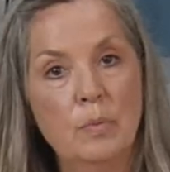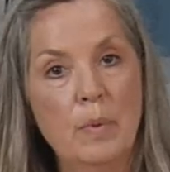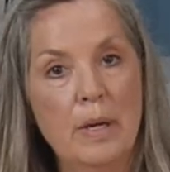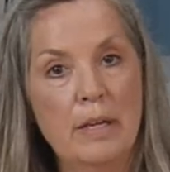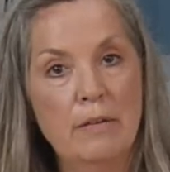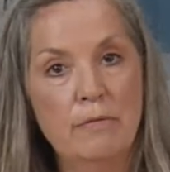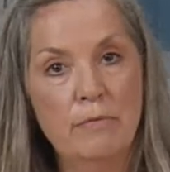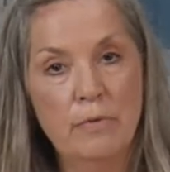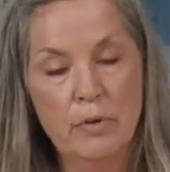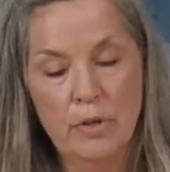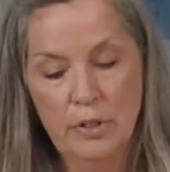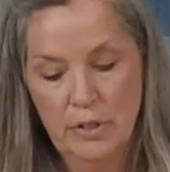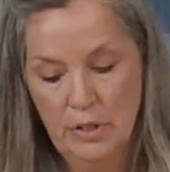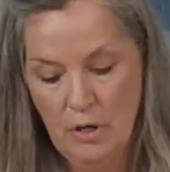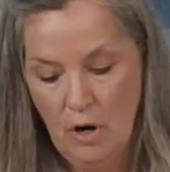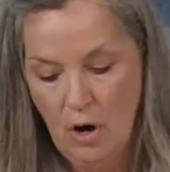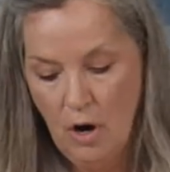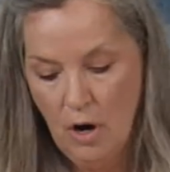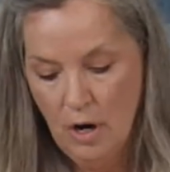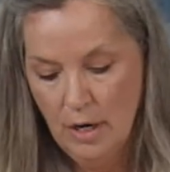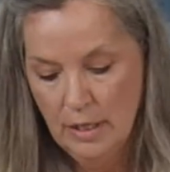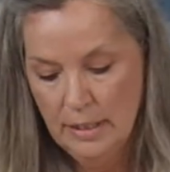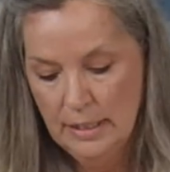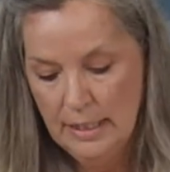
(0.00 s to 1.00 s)
waited for it to
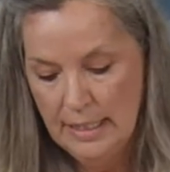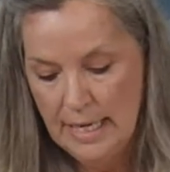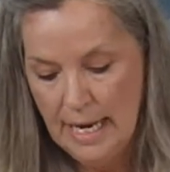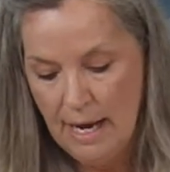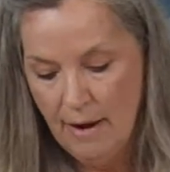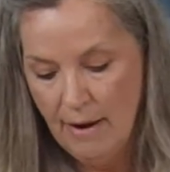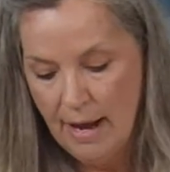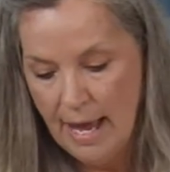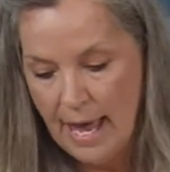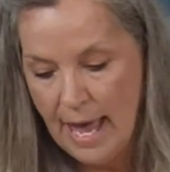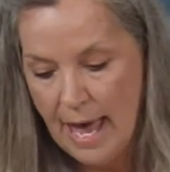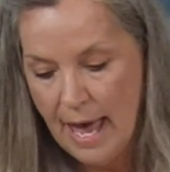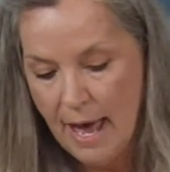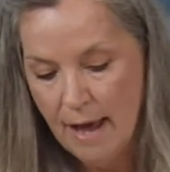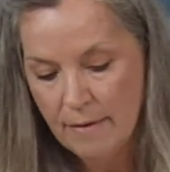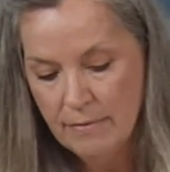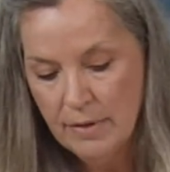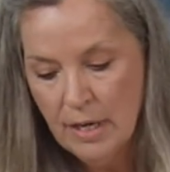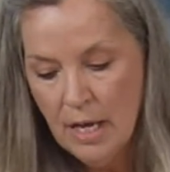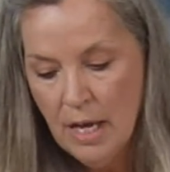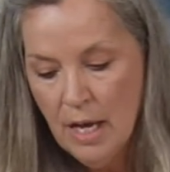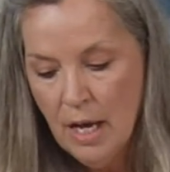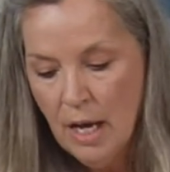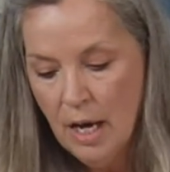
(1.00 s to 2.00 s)
harden, and now I
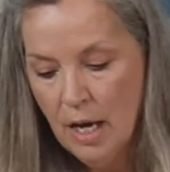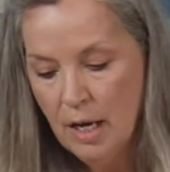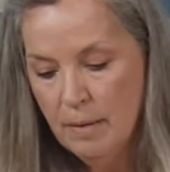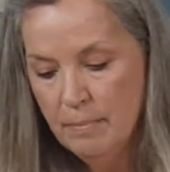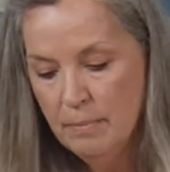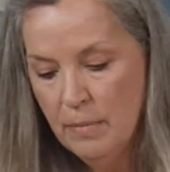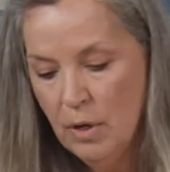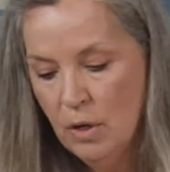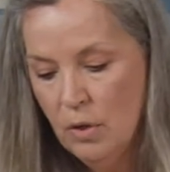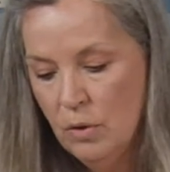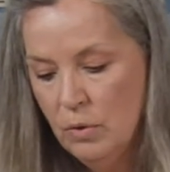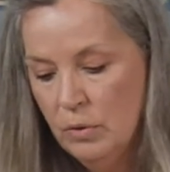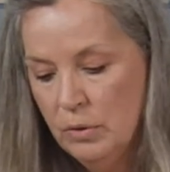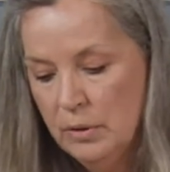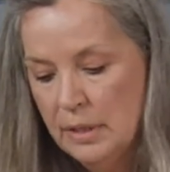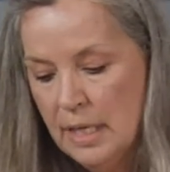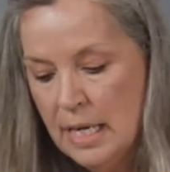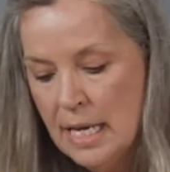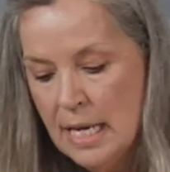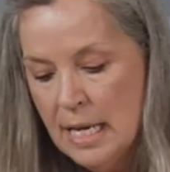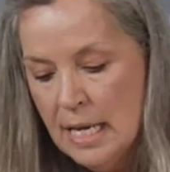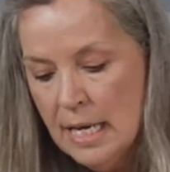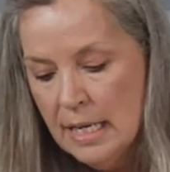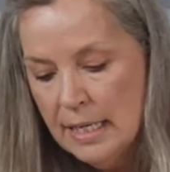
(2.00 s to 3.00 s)
have a mold.
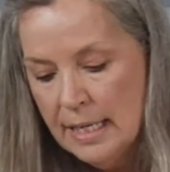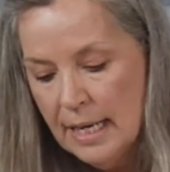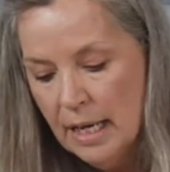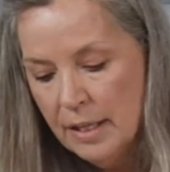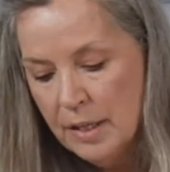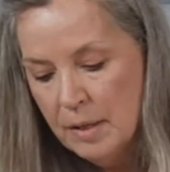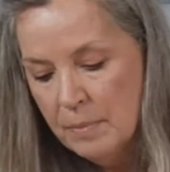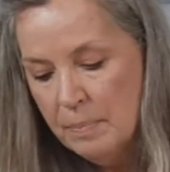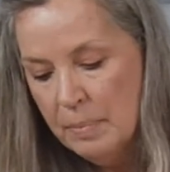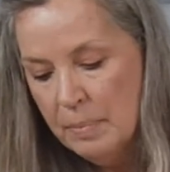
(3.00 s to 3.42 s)
Now the